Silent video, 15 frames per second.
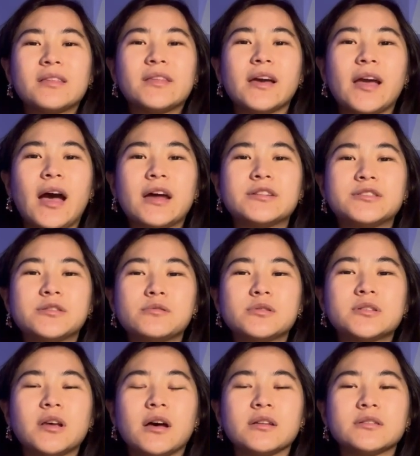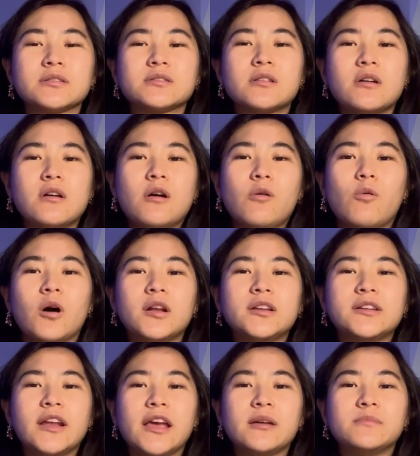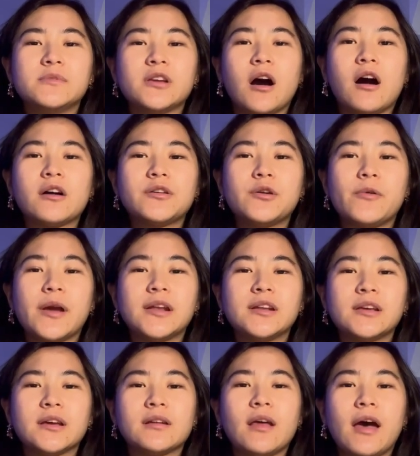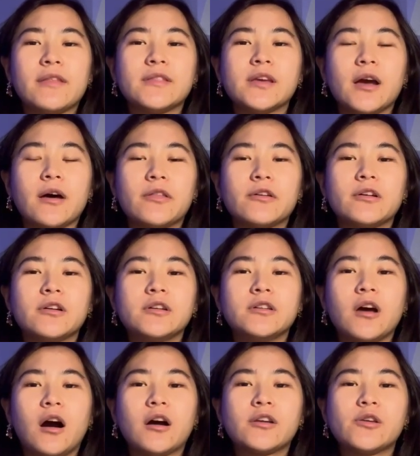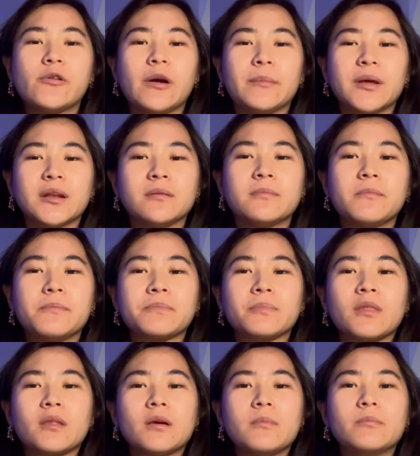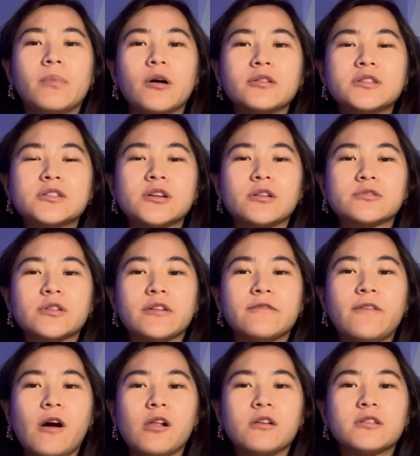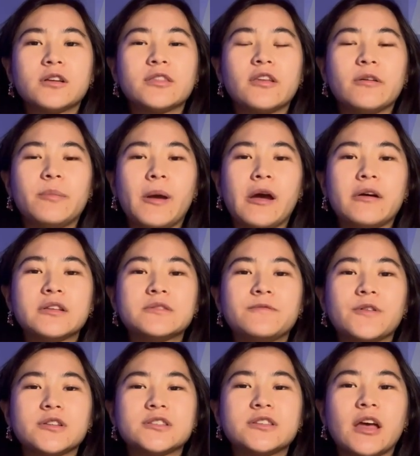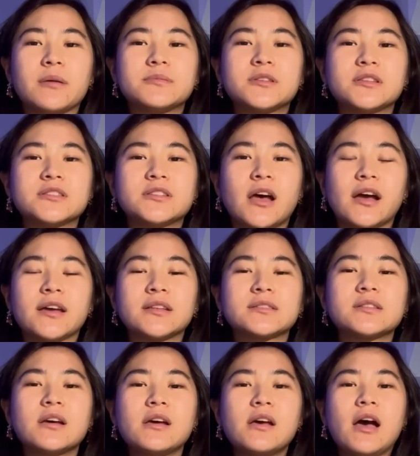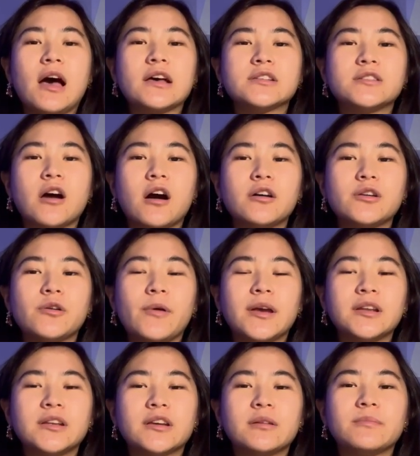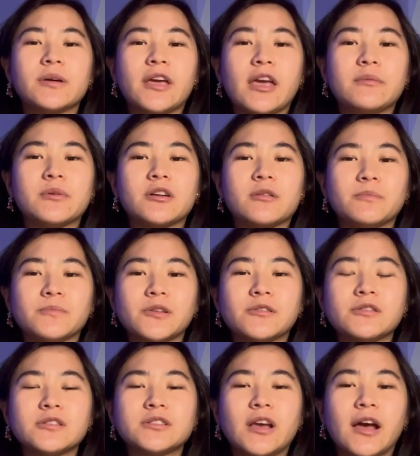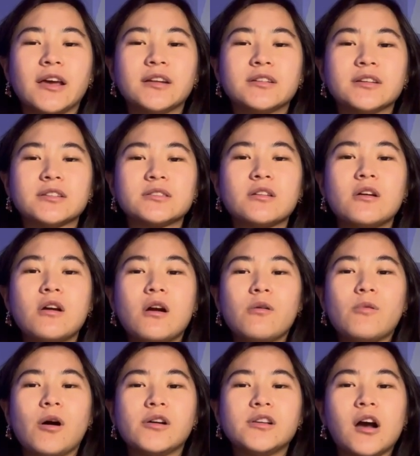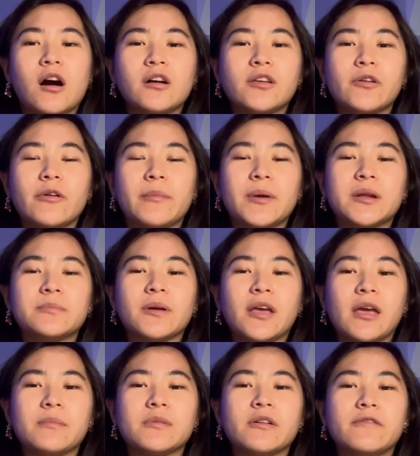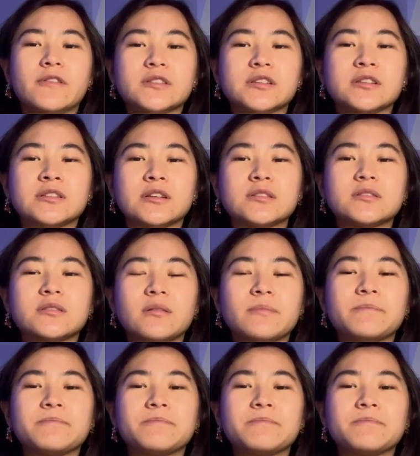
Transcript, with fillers: They had two sons, one named Yang Yuanian and the other Yang Yuemin. Both children followed in their parents' footsteps in science, as Yang Yuanian became a computer scientist while Yang Yuemin became a physicist.